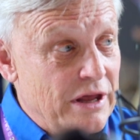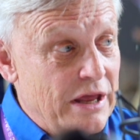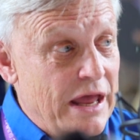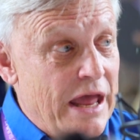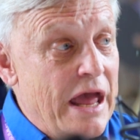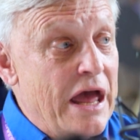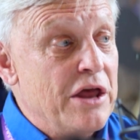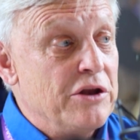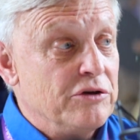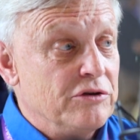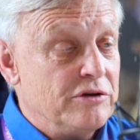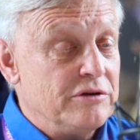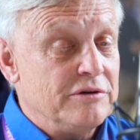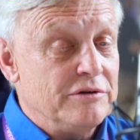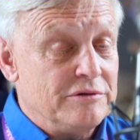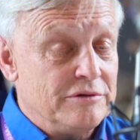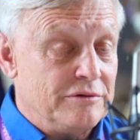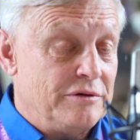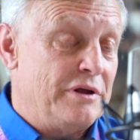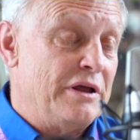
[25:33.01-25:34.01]
and
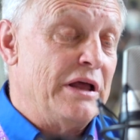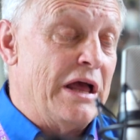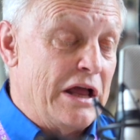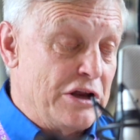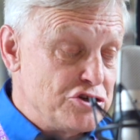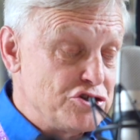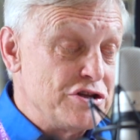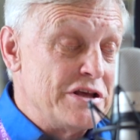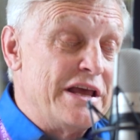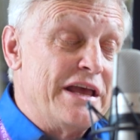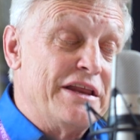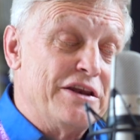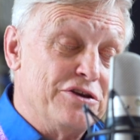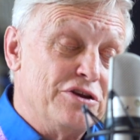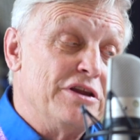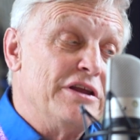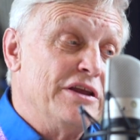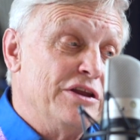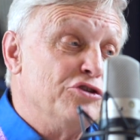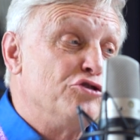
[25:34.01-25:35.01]
actually
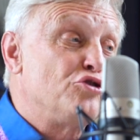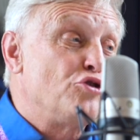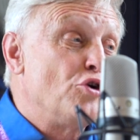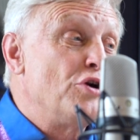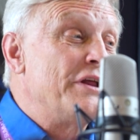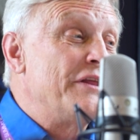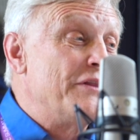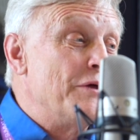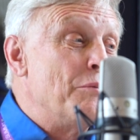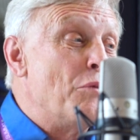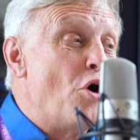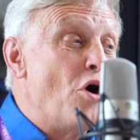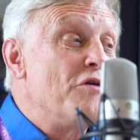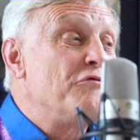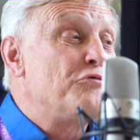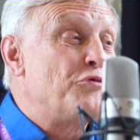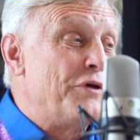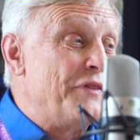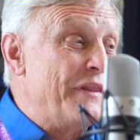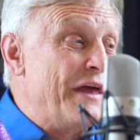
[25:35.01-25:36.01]
in turning them
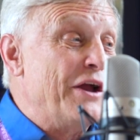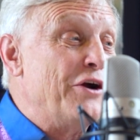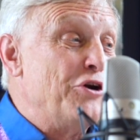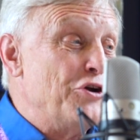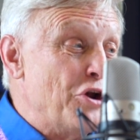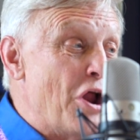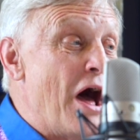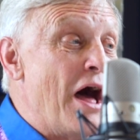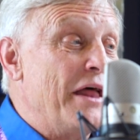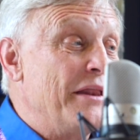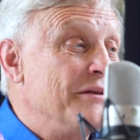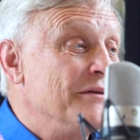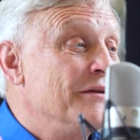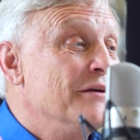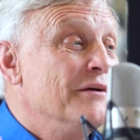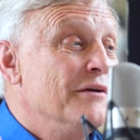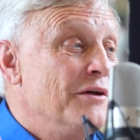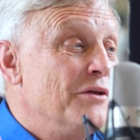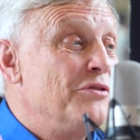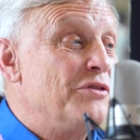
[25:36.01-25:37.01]
off when they are not
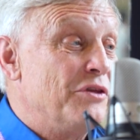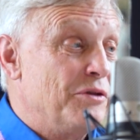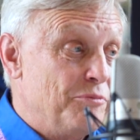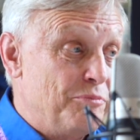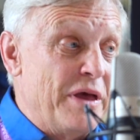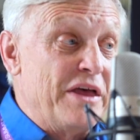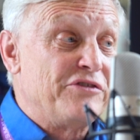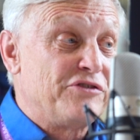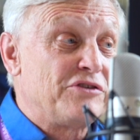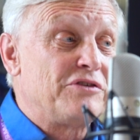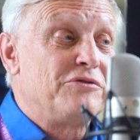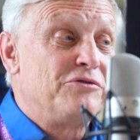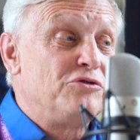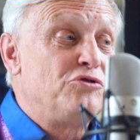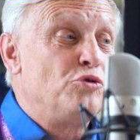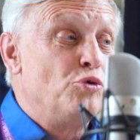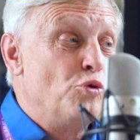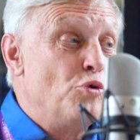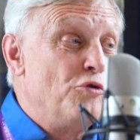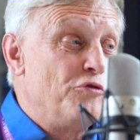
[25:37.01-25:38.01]
the best
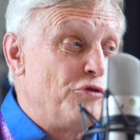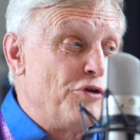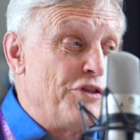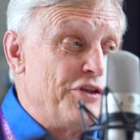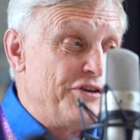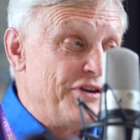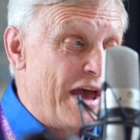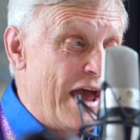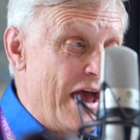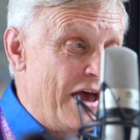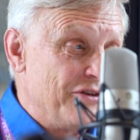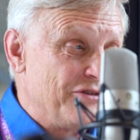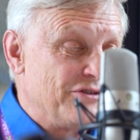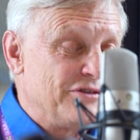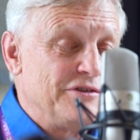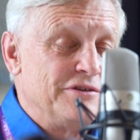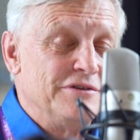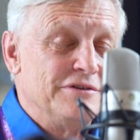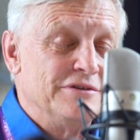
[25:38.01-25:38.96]
tool for the task.